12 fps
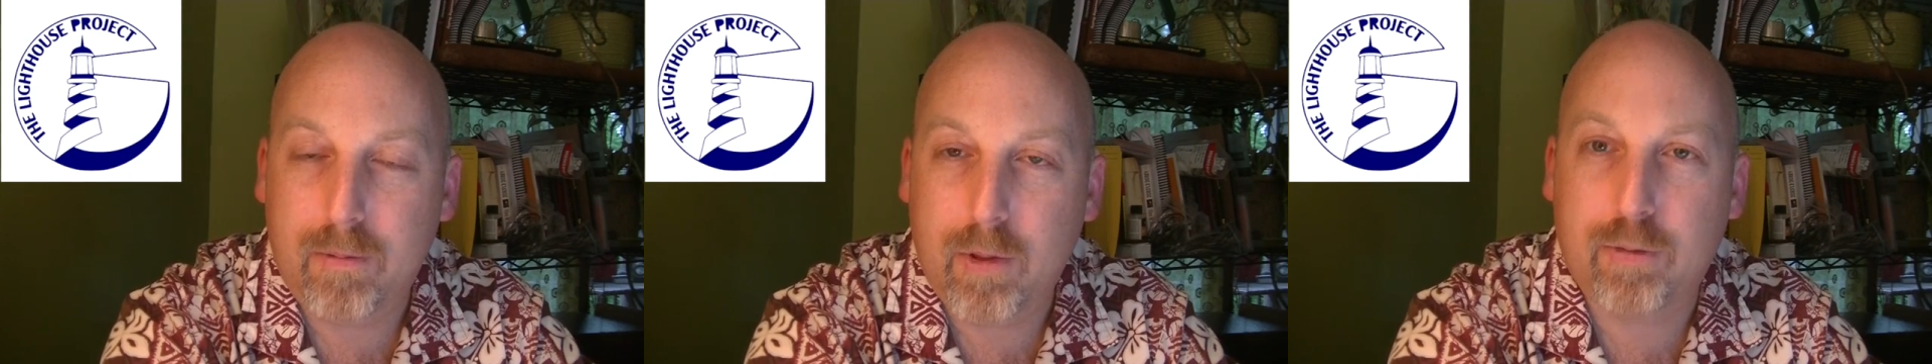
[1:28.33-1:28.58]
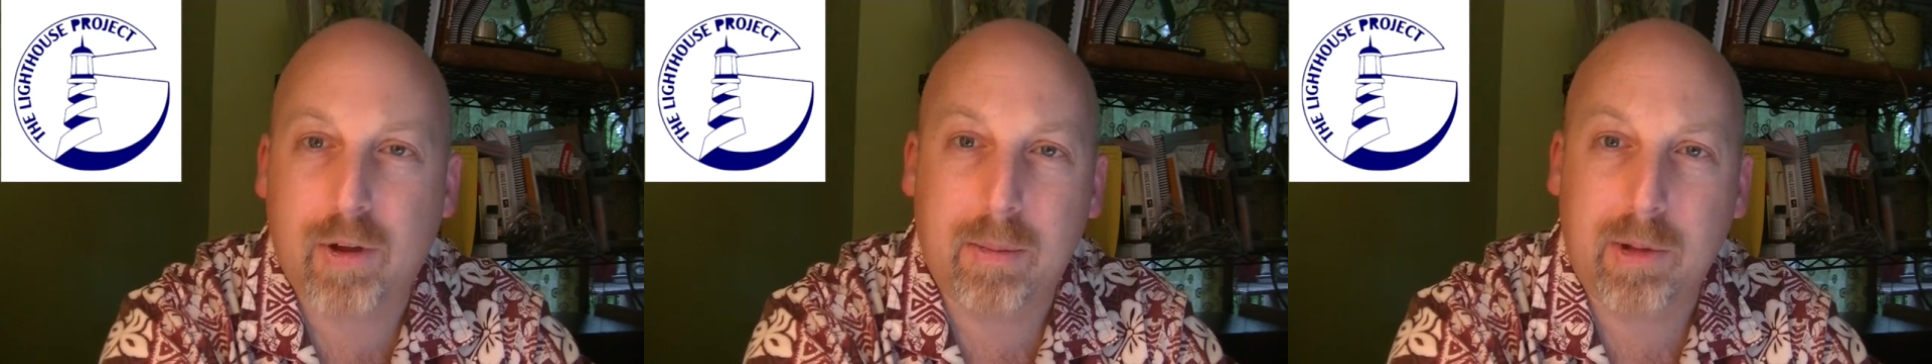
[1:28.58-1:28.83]

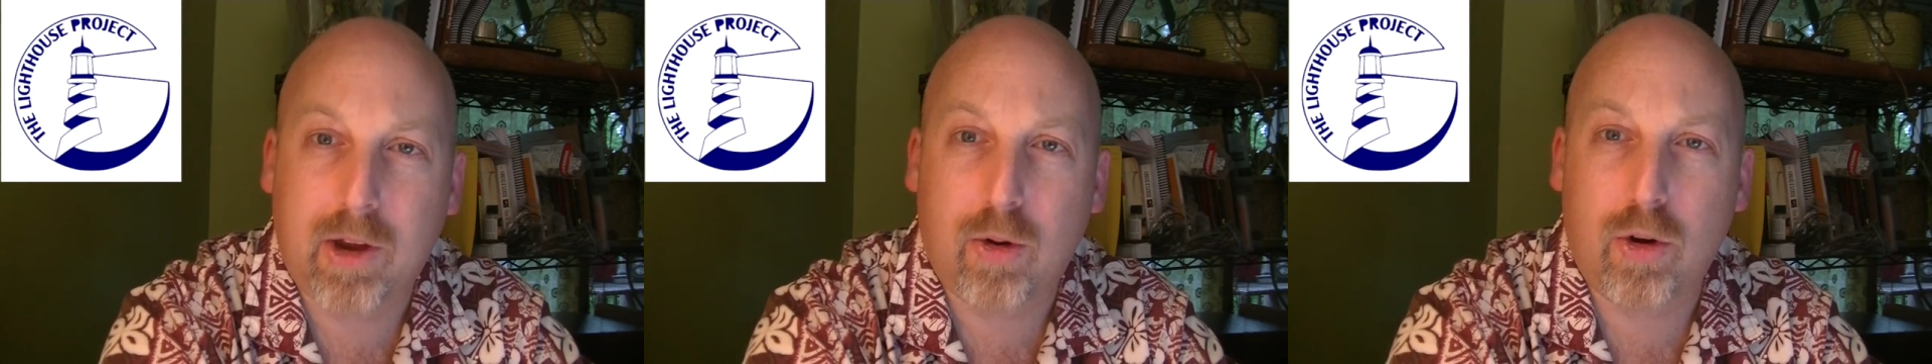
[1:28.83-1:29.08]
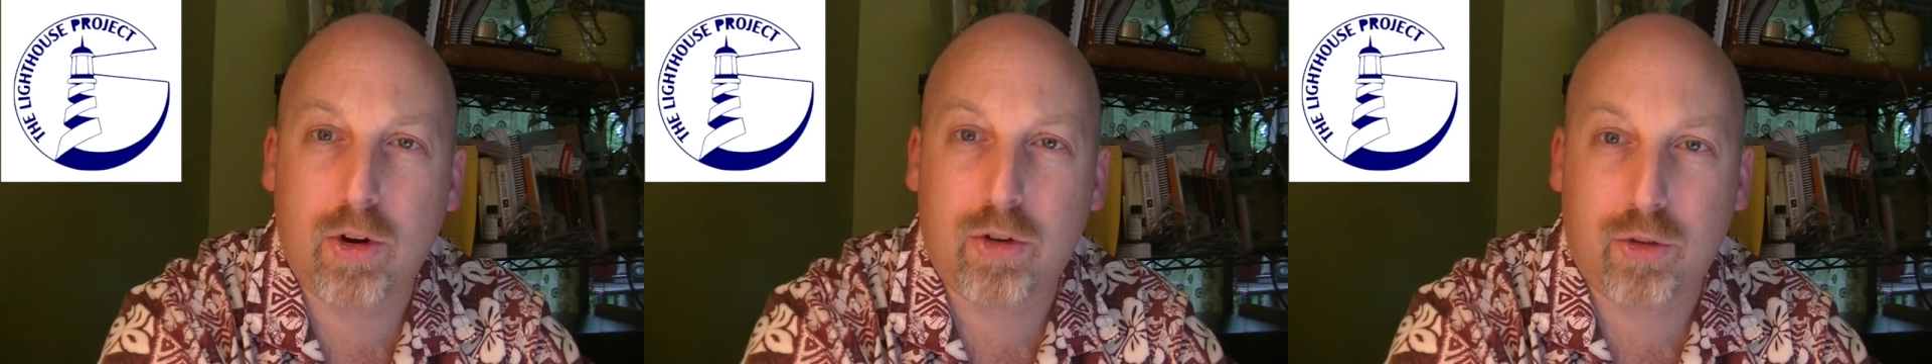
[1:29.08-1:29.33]
the family
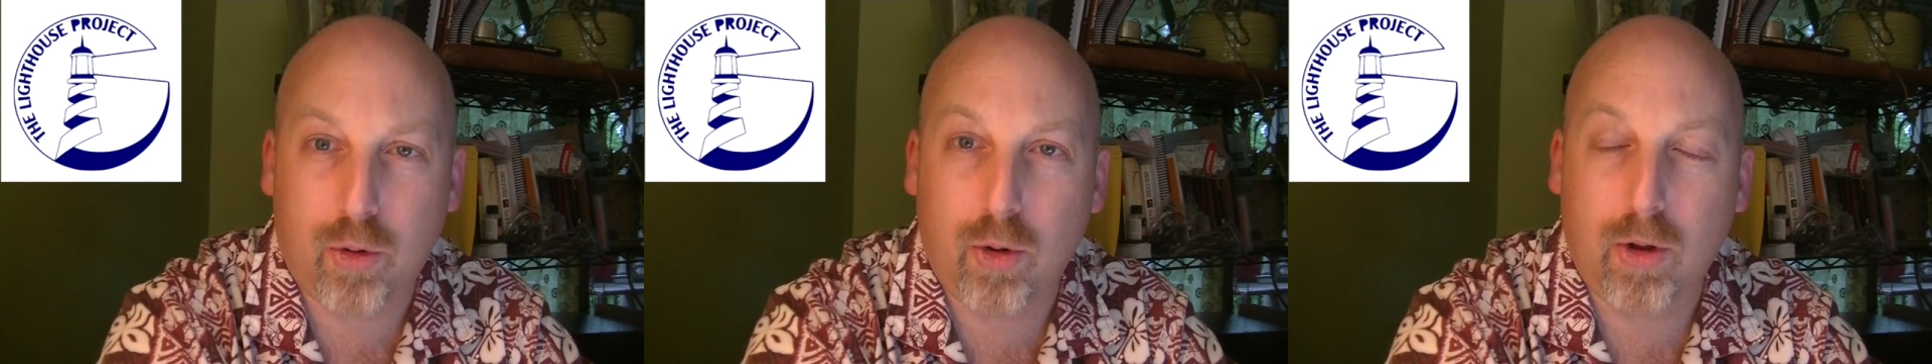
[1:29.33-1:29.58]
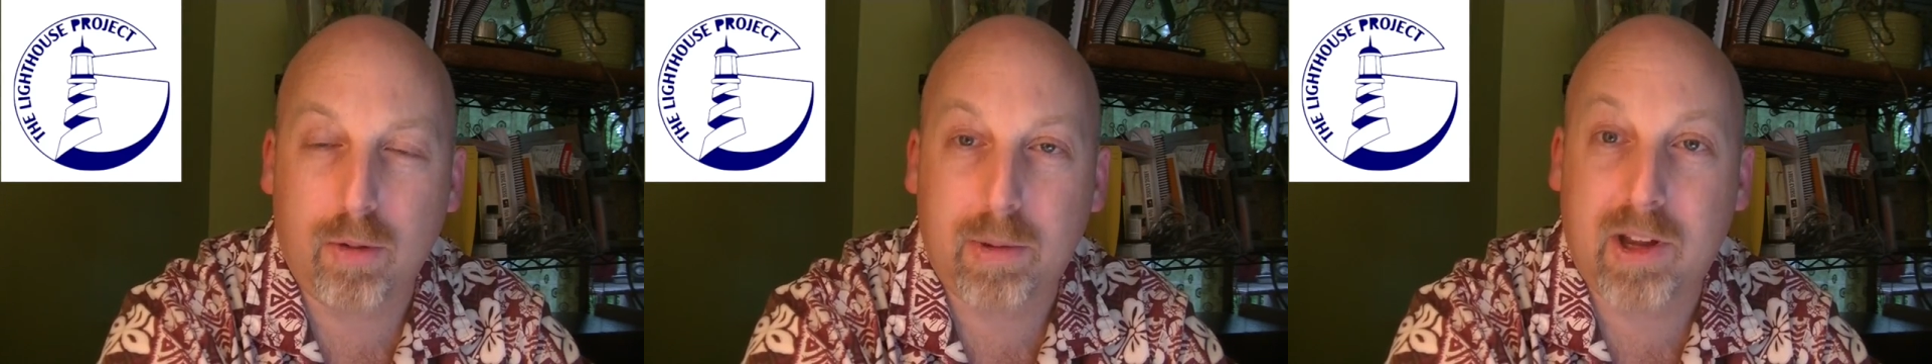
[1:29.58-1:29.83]
court
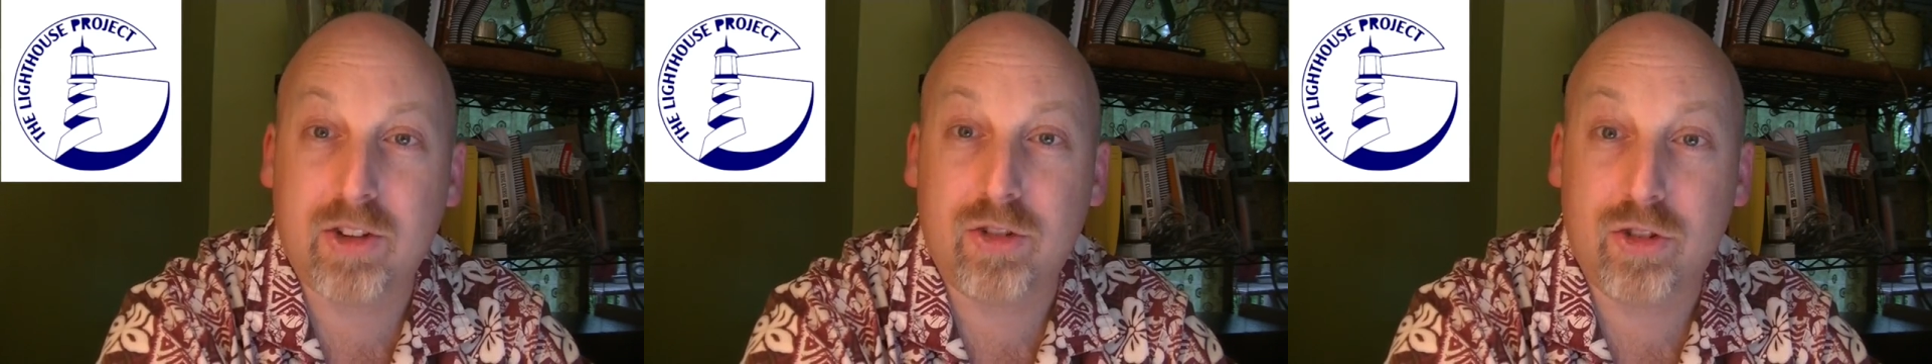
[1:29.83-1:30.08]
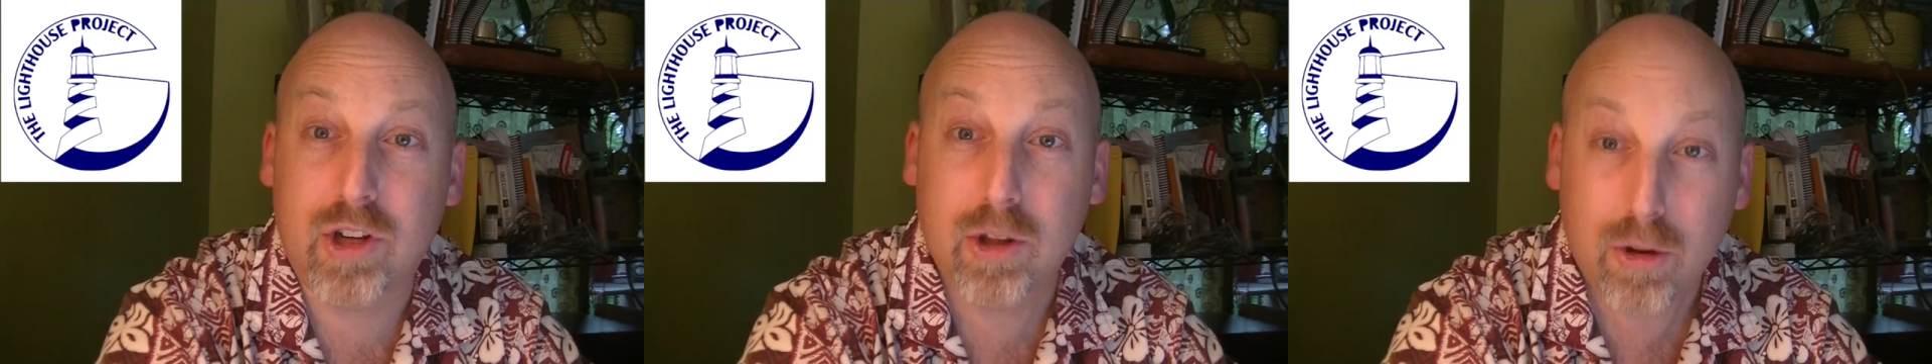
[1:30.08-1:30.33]
troll, because
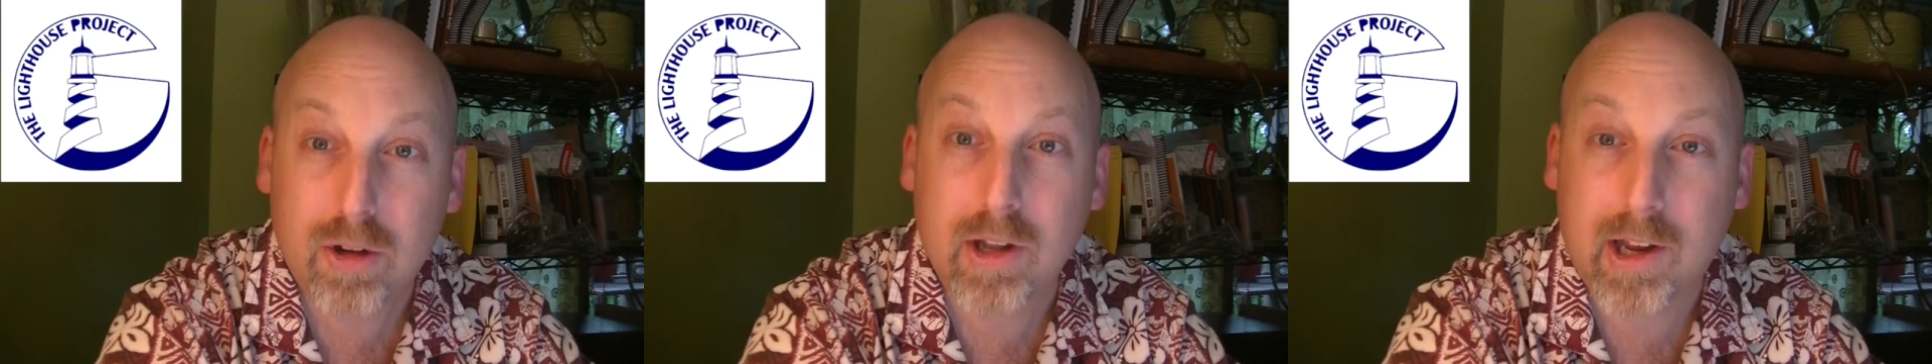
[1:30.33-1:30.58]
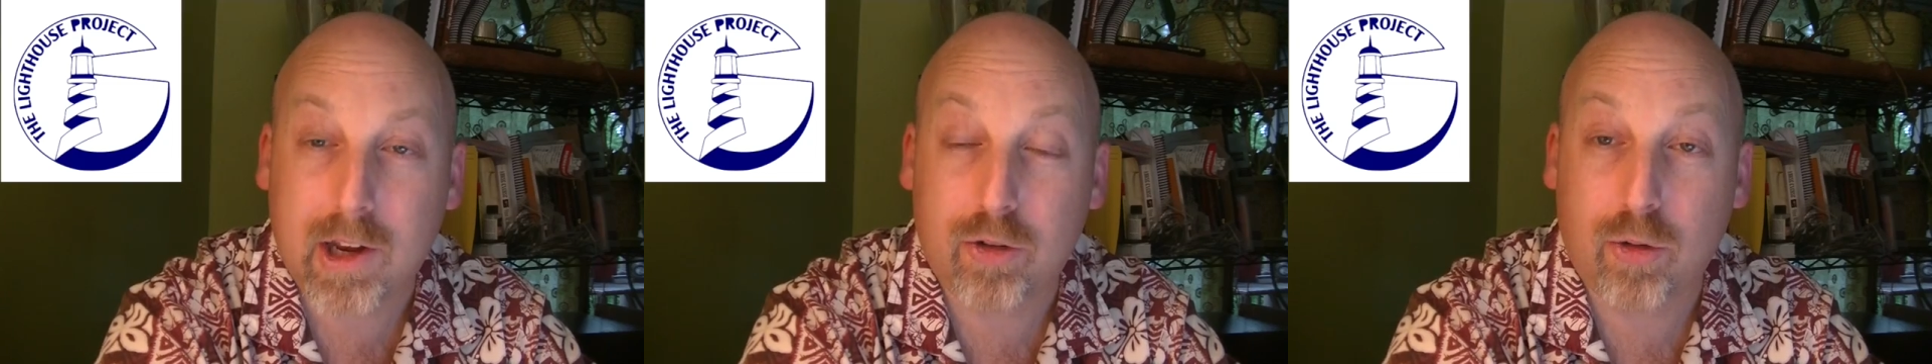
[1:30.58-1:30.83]
she looked
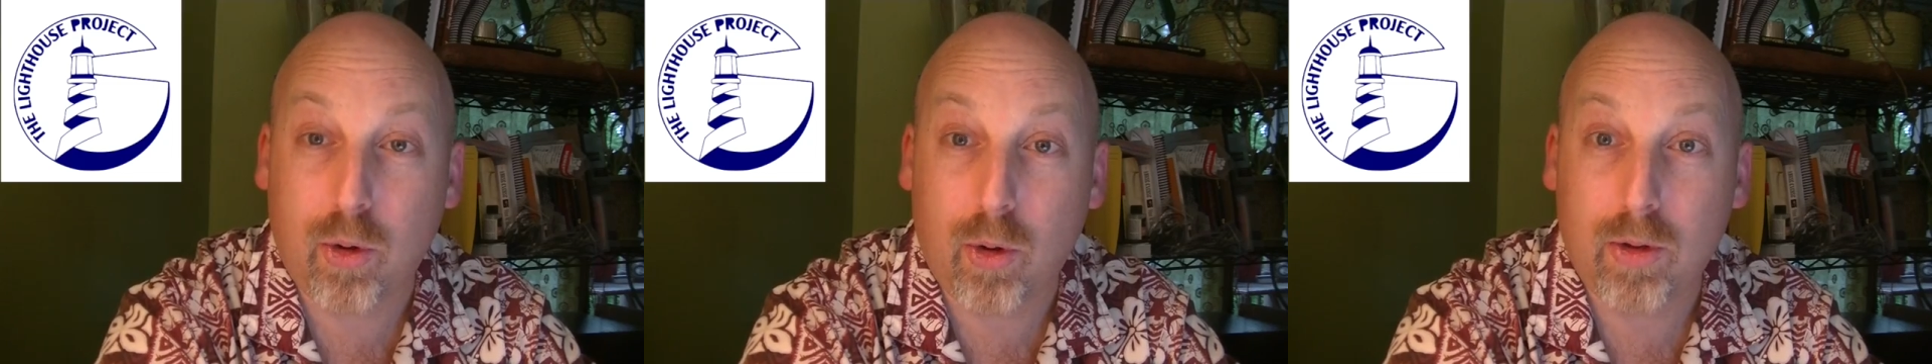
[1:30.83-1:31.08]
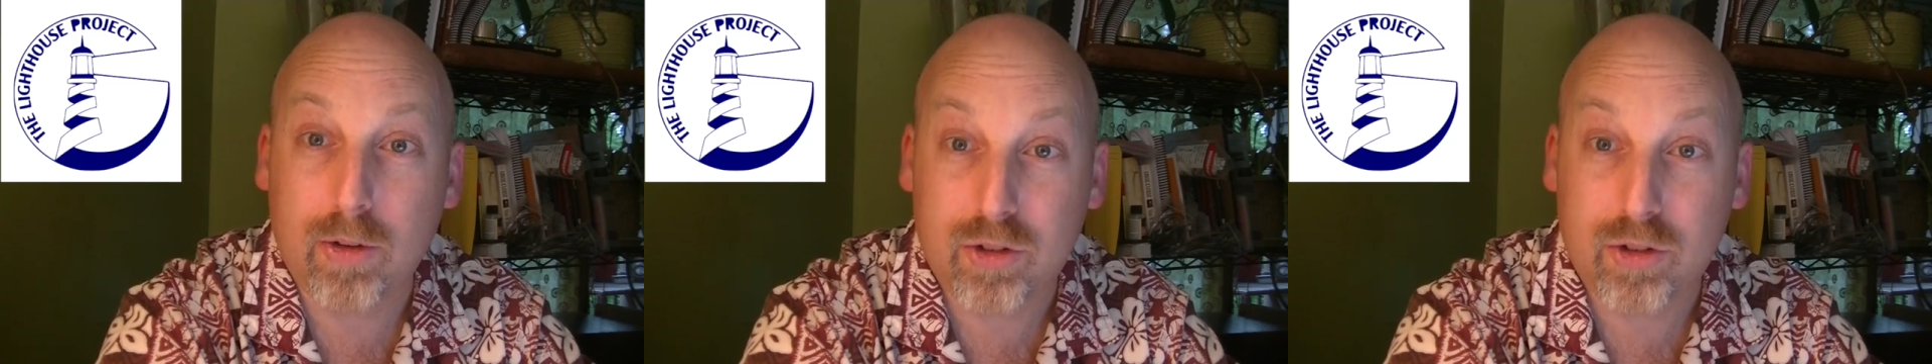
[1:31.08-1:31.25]
like a troll.